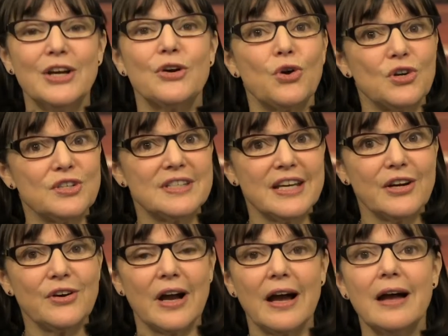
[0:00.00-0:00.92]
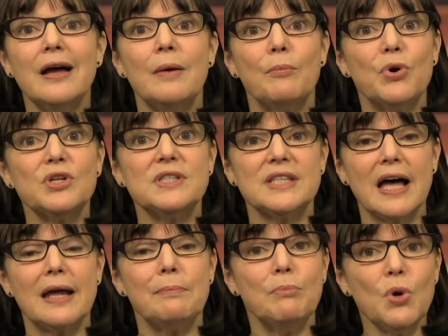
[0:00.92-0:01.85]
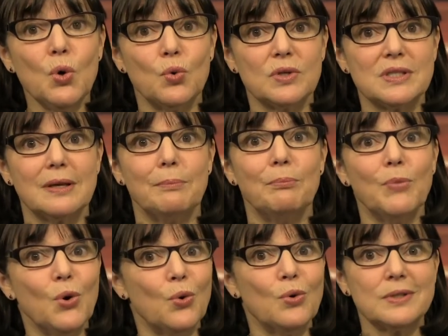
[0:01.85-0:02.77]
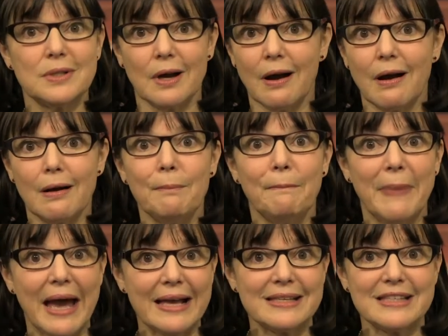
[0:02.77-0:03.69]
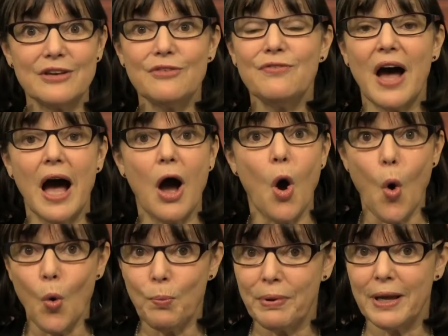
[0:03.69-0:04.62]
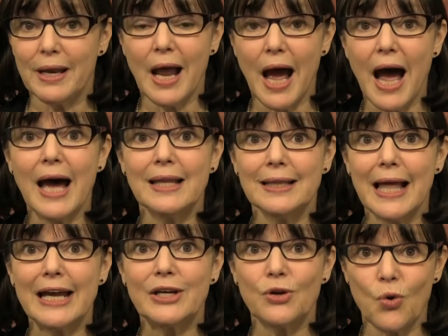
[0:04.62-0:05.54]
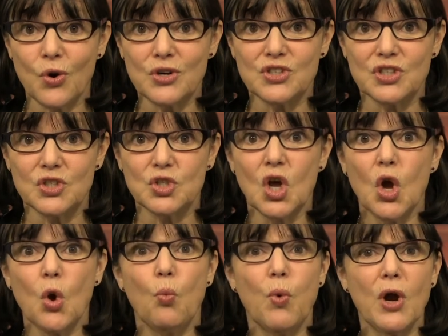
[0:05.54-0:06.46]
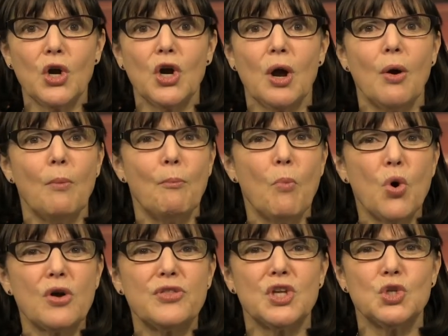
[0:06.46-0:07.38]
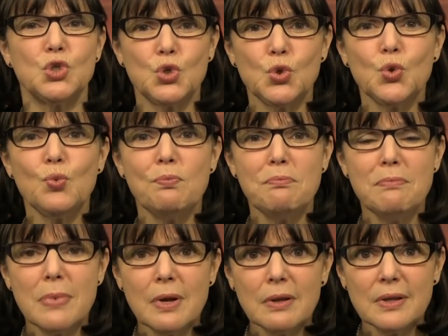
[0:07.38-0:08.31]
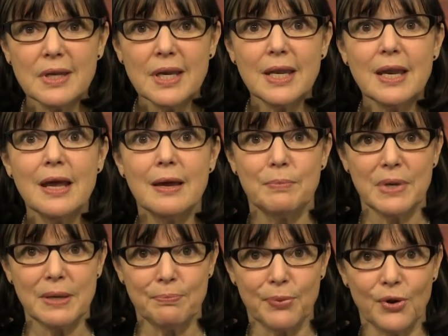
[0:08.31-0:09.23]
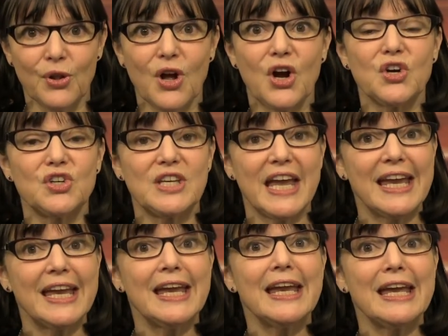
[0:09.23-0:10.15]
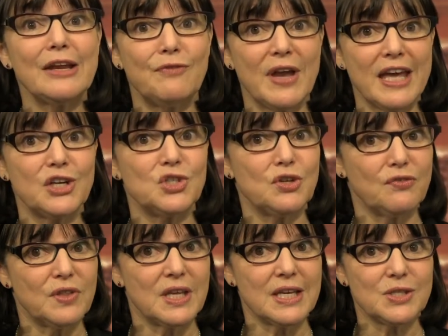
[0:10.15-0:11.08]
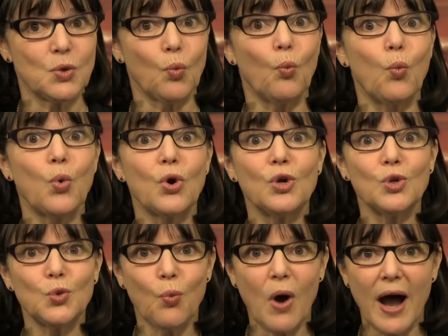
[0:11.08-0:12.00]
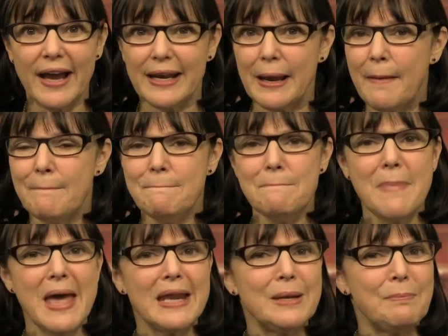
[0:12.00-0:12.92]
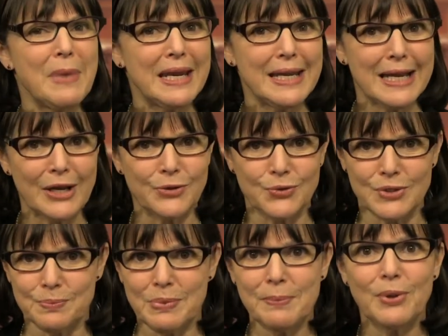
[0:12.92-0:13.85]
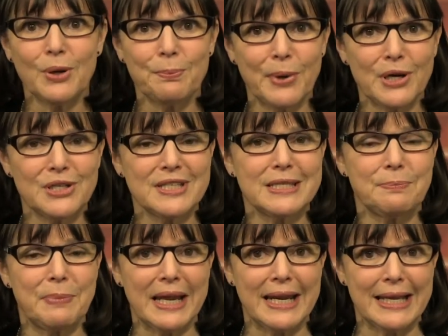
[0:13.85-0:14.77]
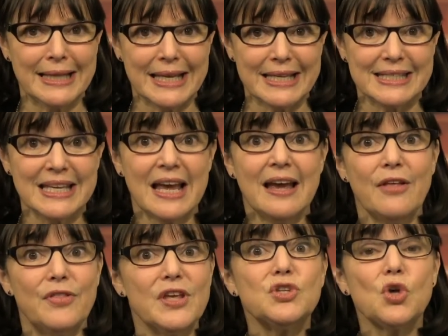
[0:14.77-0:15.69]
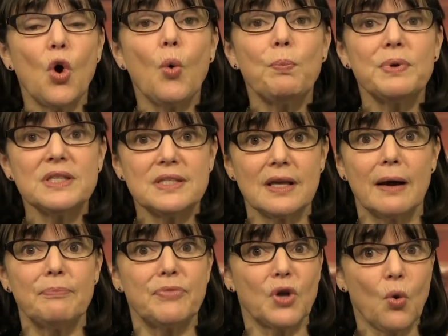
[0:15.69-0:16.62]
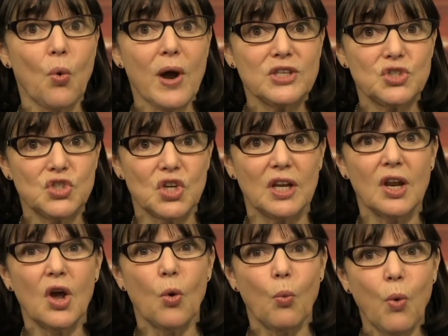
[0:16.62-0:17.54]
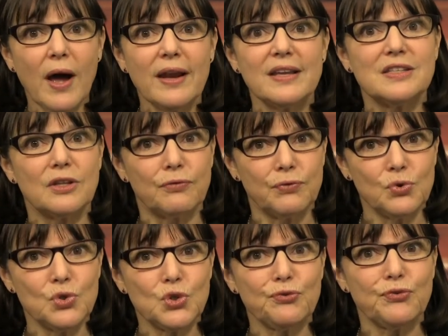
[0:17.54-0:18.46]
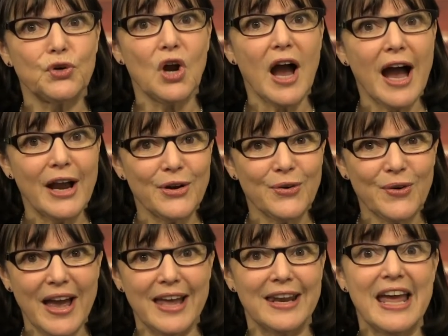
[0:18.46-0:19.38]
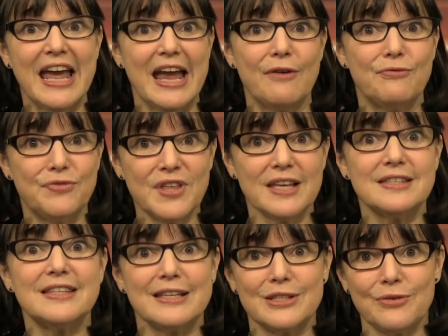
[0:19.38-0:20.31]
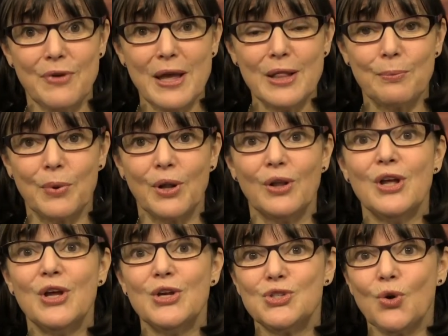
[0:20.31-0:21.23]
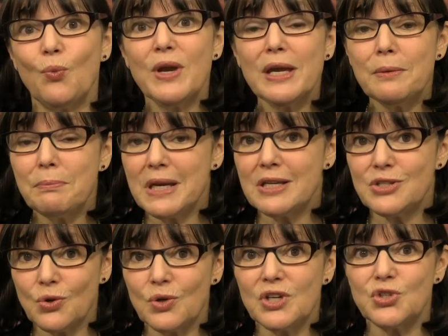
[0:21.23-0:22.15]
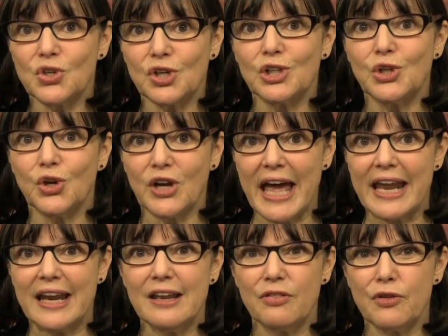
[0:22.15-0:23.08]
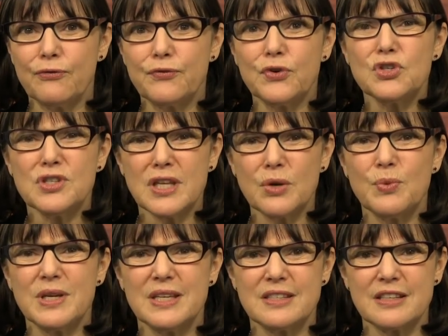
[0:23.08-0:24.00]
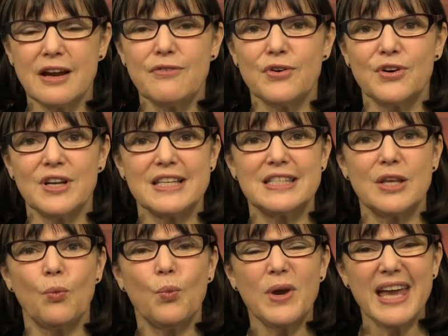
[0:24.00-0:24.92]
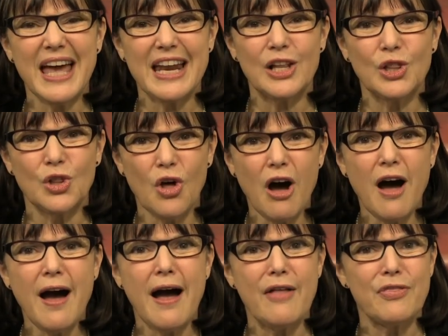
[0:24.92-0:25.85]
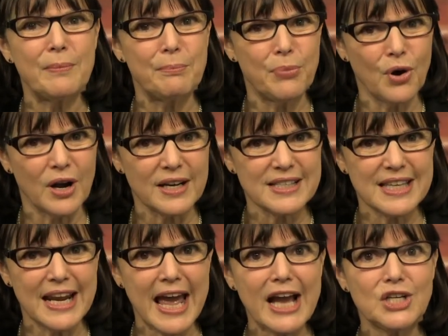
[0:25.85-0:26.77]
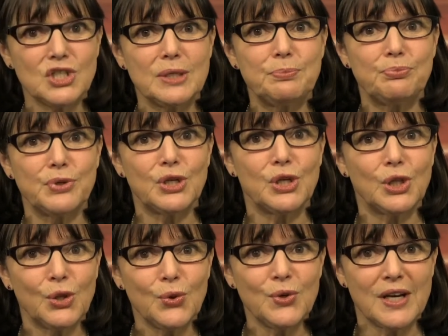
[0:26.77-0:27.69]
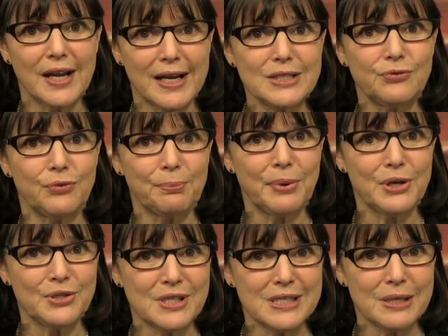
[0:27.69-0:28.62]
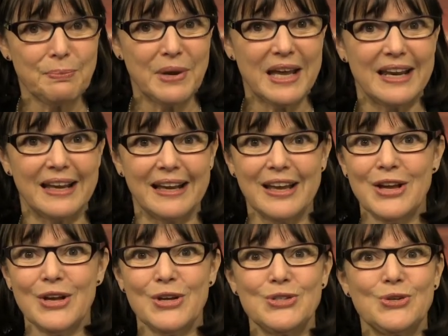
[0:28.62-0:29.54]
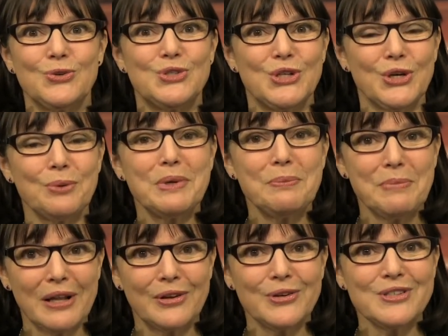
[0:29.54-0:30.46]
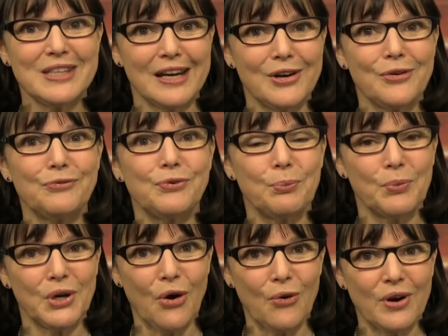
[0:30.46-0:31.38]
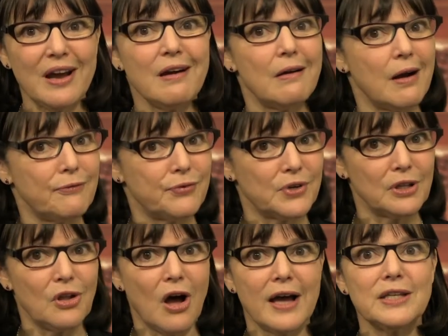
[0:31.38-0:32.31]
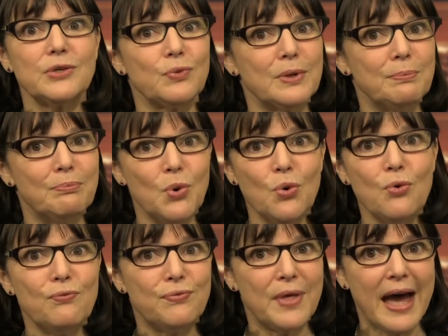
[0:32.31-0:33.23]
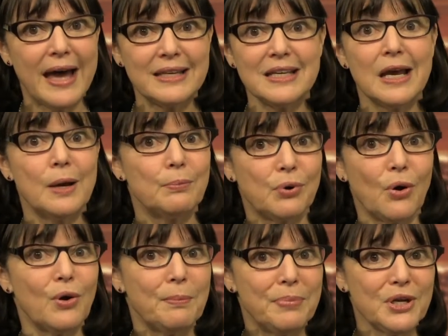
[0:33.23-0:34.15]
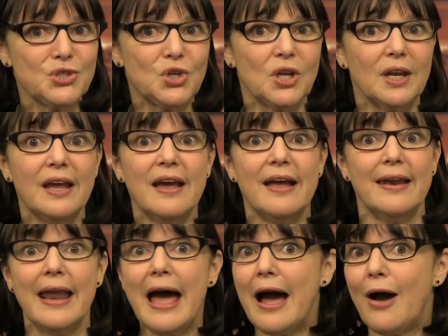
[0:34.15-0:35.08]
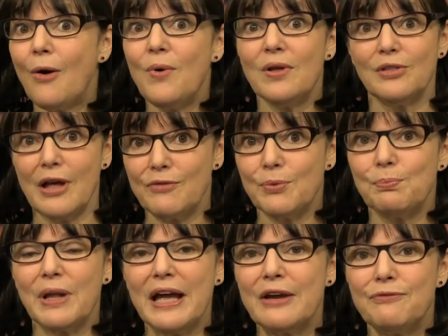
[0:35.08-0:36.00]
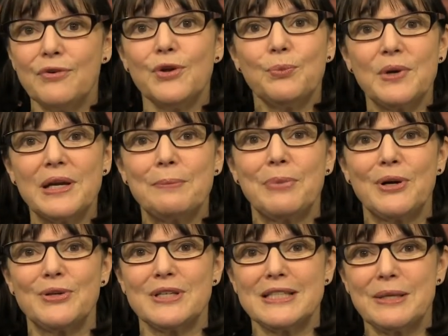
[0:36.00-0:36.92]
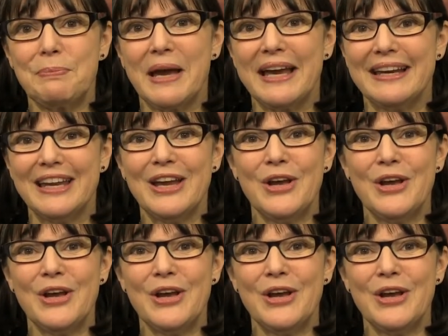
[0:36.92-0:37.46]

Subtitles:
Coursera puts on MOOCs. MOOCs are massive open online courses where more than 2 million people are taking advantage of this worldwide. Many, many countries, people are participating in this. This opens up the question, what is the future for higher ed if this is available? So we in Minnesota took a look at it, and the first thing we discovered is that we had a law on the books that actually precluded us from participating. So Jeremy Miller, Senator from Winona, offered a law to remove that prohibition. Now, level playing field, we can participate.